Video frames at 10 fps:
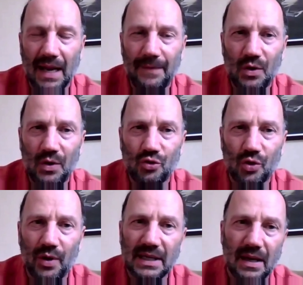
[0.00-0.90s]
And if you
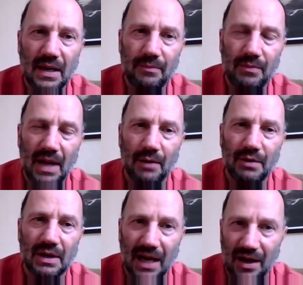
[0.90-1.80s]
draw it in a
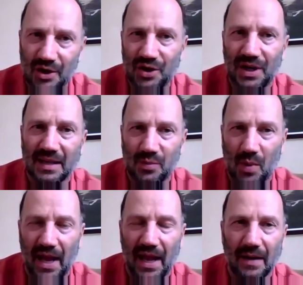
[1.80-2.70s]

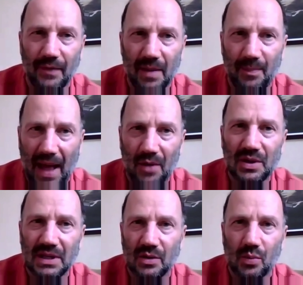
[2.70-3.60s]
reductionist way, in a very
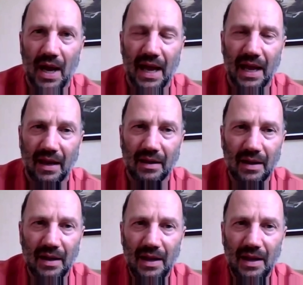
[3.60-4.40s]
bounded way,